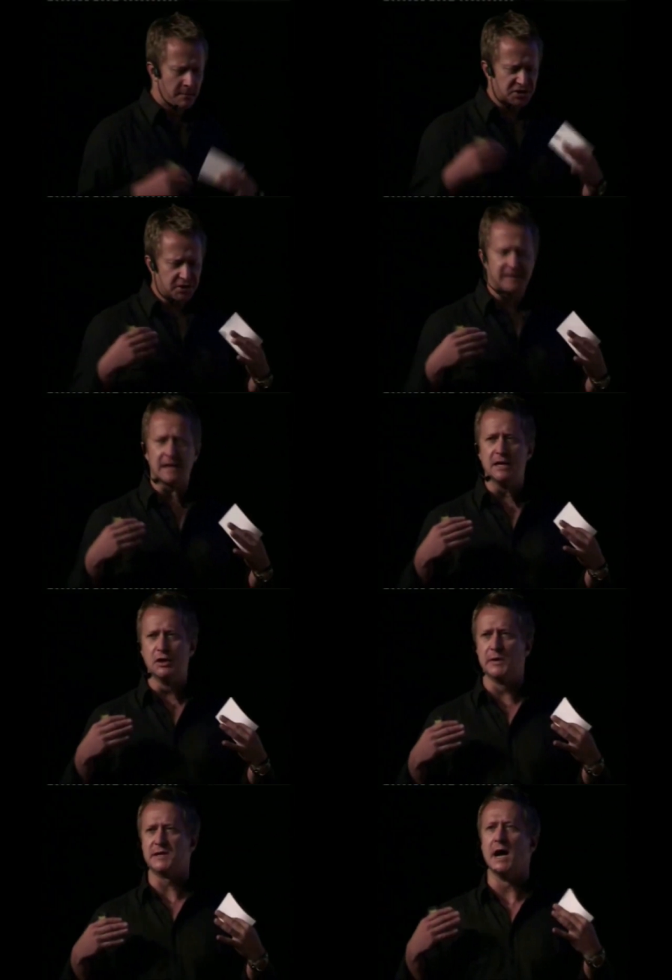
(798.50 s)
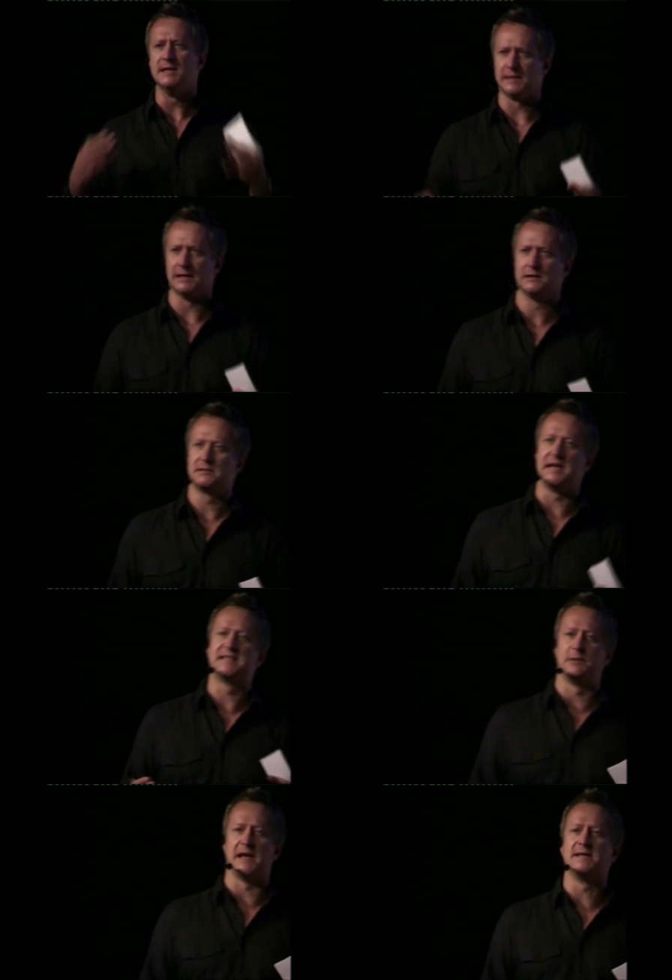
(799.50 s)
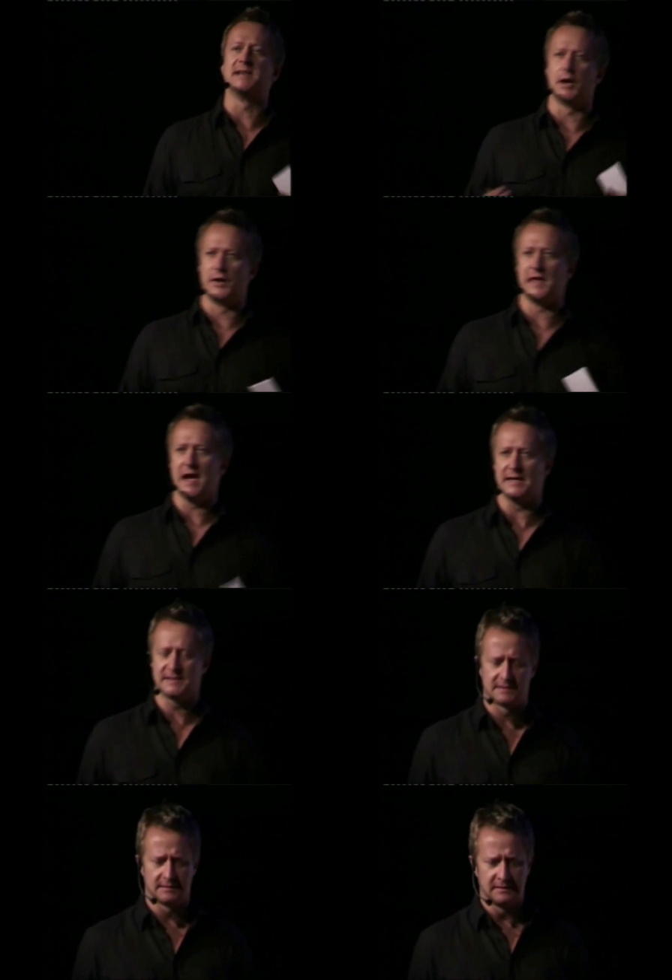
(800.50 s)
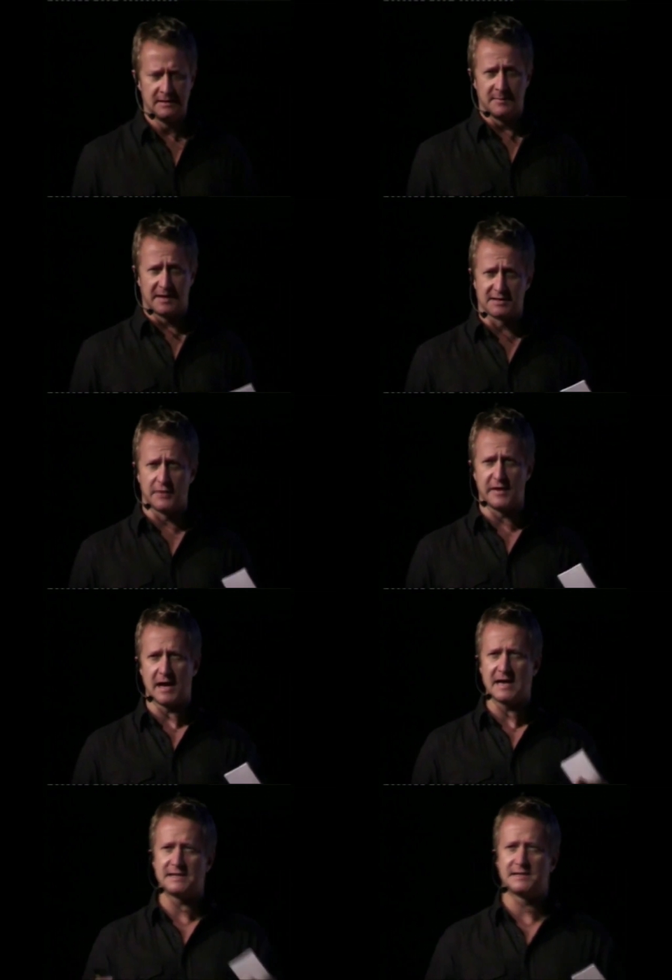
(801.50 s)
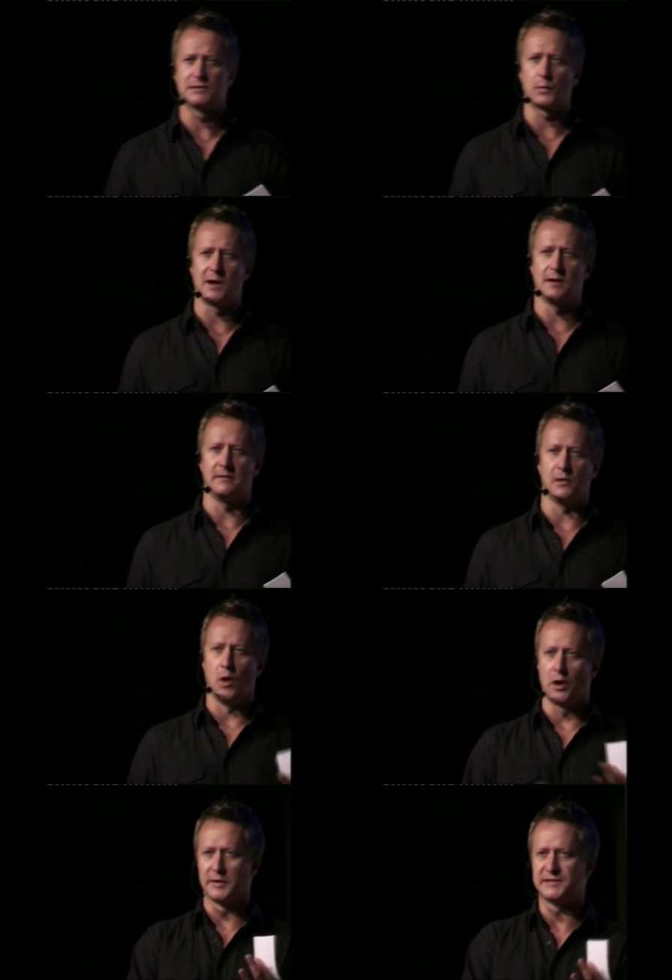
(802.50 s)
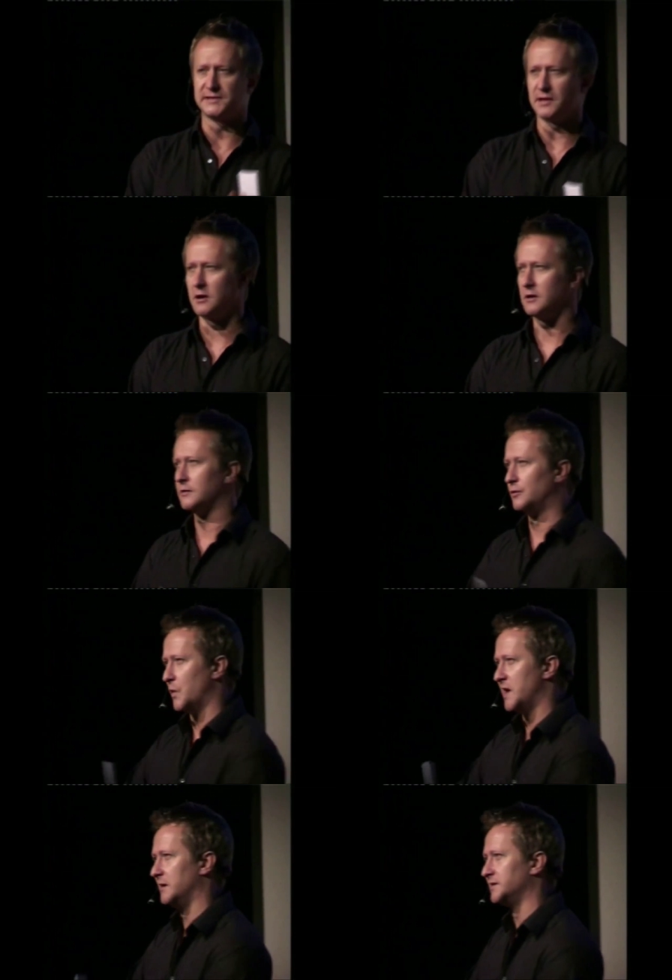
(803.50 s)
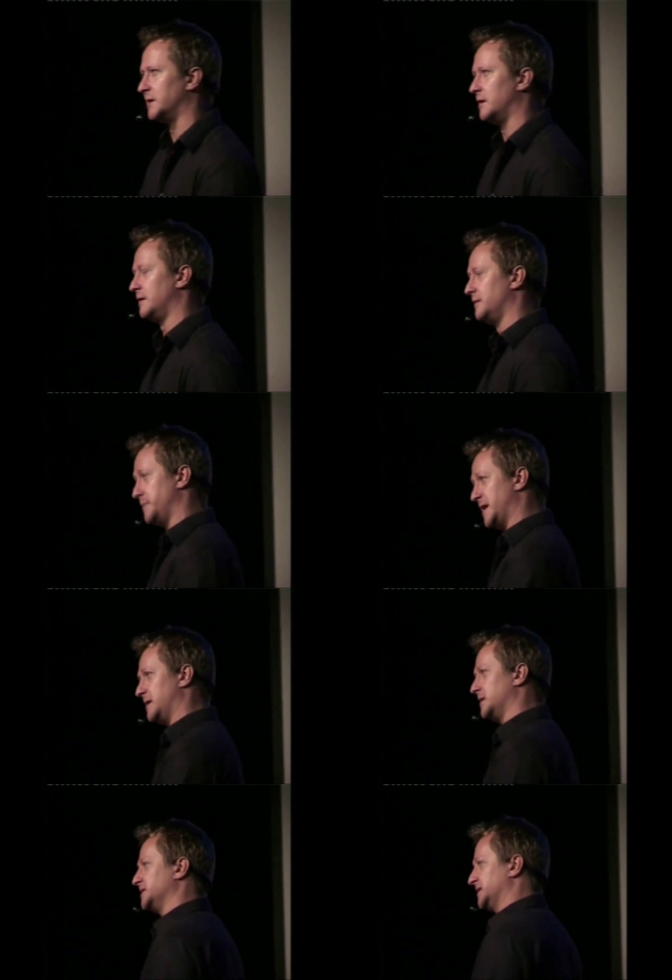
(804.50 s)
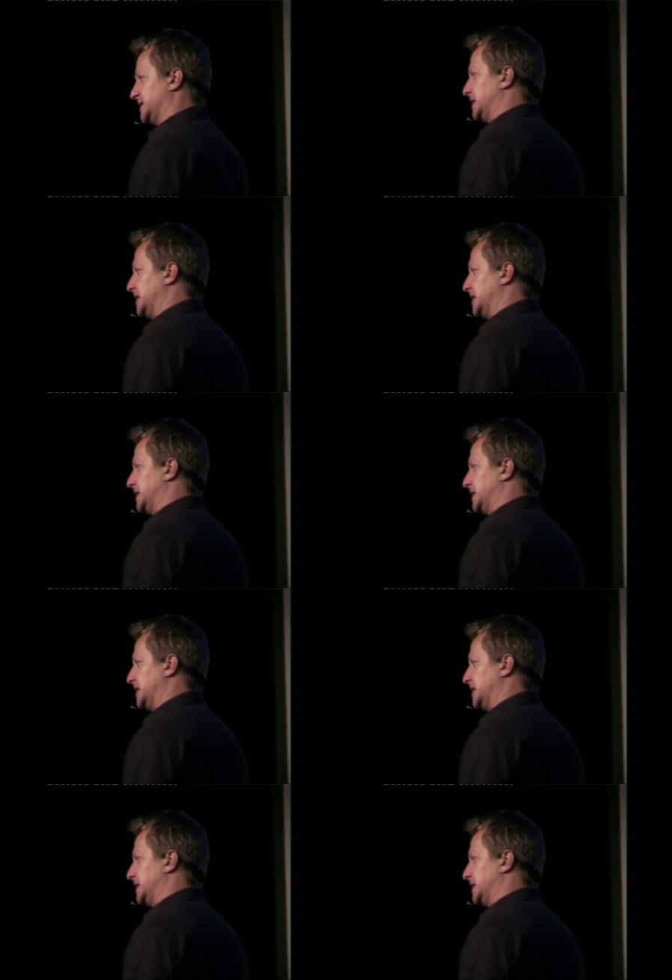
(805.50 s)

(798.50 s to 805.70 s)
Much of the Inuit hunting takes place out on the ice, because on the ice is where the walruses are, the whales are, the bears, the